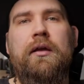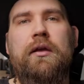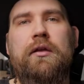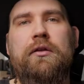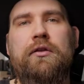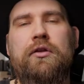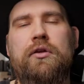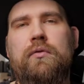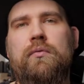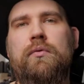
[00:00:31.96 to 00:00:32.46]

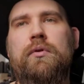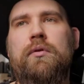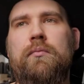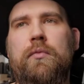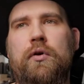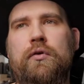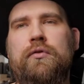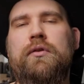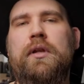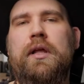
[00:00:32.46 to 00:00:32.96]
you will
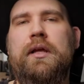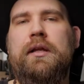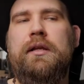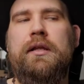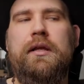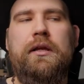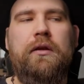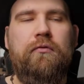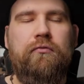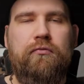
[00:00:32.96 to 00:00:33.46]
most
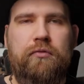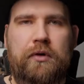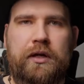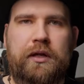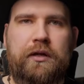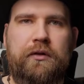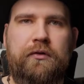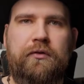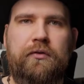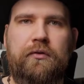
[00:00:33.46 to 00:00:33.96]
likely run
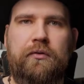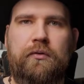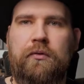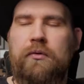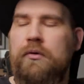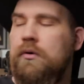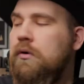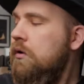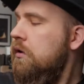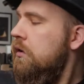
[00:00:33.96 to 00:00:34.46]

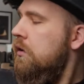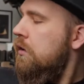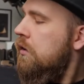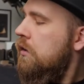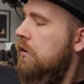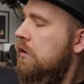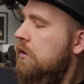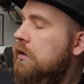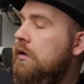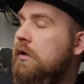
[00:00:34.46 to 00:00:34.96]
into
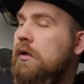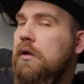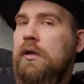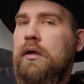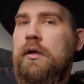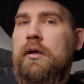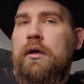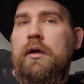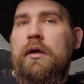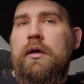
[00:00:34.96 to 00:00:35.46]

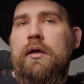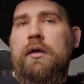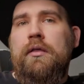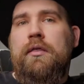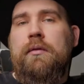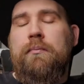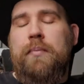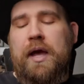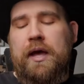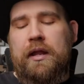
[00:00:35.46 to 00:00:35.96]

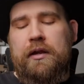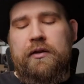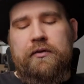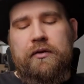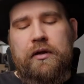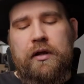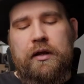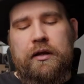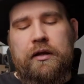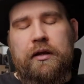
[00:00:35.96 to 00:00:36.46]
the
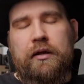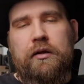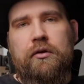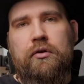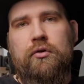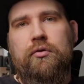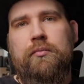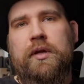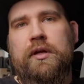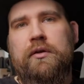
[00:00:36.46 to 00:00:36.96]
Panasonic
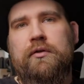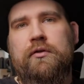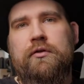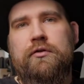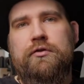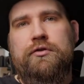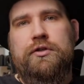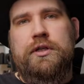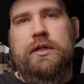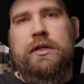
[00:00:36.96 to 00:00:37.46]

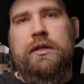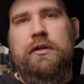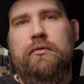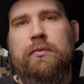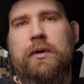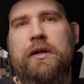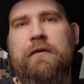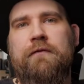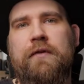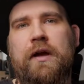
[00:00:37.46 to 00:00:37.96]
Lumix G
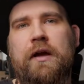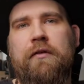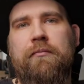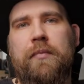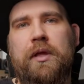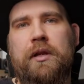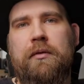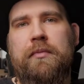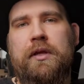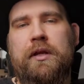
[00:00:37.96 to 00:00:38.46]

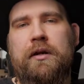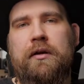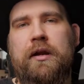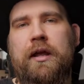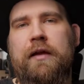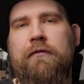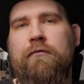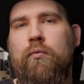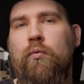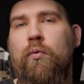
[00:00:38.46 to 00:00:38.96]
25mm
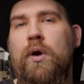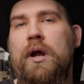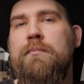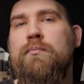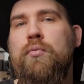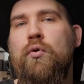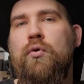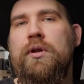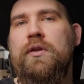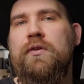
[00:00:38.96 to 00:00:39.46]

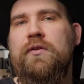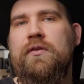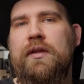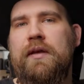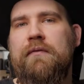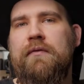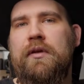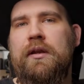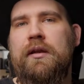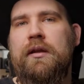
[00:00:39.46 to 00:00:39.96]

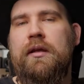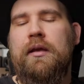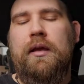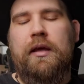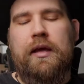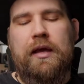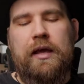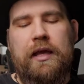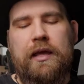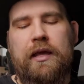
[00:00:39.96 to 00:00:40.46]
f1.7
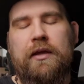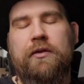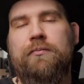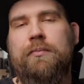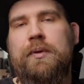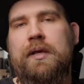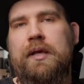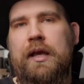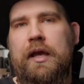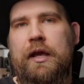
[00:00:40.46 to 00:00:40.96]

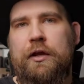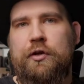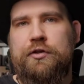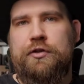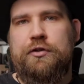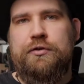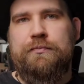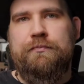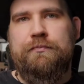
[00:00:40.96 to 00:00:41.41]
Asph.